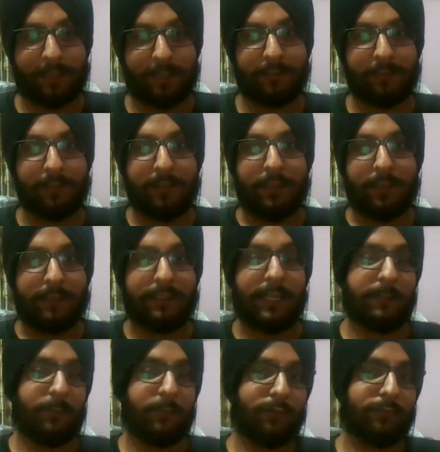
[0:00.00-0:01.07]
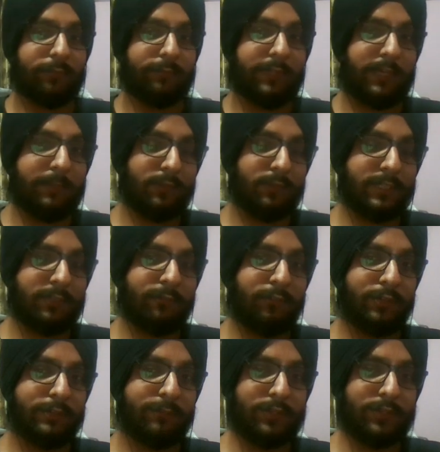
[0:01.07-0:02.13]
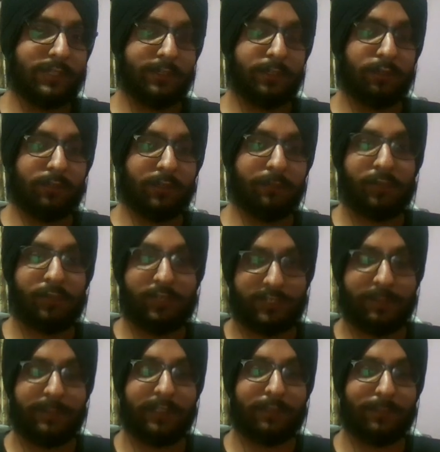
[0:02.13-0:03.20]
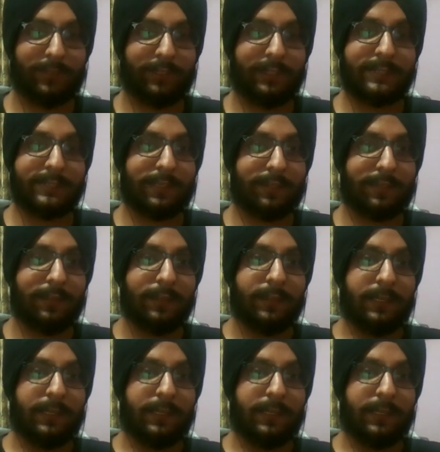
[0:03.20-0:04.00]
and that that project was mostly related to computational mathematics and